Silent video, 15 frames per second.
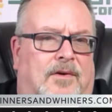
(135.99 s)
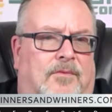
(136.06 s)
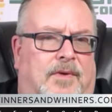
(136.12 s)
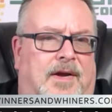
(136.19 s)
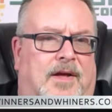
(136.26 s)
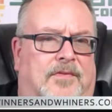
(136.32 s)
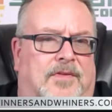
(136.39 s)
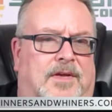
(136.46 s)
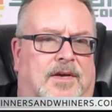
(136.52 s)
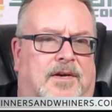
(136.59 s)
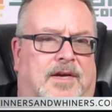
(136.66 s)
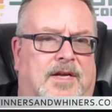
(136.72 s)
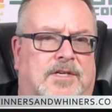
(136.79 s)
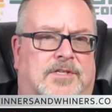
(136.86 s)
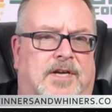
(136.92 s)
We had the
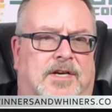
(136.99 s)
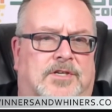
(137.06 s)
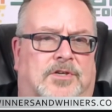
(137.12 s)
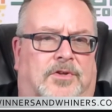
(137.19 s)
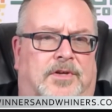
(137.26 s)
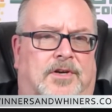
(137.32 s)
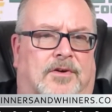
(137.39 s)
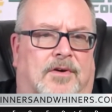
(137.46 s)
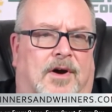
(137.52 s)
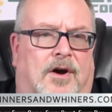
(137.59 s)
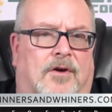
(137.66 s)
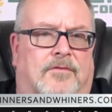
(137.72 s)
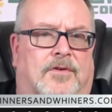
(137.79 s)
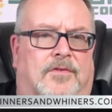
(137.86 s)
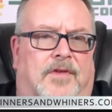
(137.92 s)
Kent State-Toledo over.